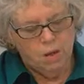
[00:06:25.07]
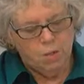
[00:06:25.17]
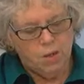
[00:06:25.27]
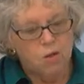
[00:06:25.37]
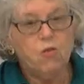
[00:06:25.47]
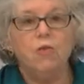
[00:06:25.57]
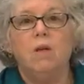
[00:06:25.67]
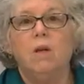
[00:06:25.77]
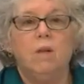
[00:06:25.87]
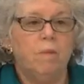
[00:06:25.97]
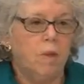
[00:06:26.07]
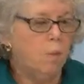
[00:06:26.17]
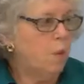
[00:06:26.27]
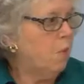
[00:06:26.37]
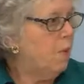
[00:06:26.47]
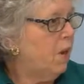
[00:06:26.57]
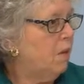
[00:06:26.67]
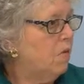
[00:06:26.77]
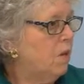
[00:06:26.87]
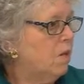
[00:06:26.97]
but usually a paperback
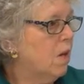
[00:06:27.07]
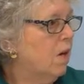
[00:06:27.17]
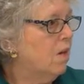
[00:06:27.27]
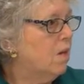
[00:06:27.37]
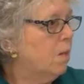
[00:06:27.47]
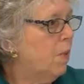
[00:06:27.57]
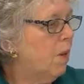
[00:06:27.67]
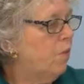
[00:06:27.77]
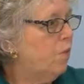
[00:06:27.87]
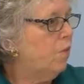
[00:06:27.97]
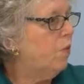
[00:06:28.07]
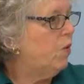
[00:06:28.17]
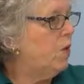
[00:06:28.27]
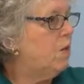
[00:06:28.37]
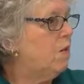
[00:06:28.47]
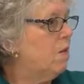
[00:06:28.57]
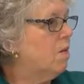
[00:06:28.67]
of this size is about $15,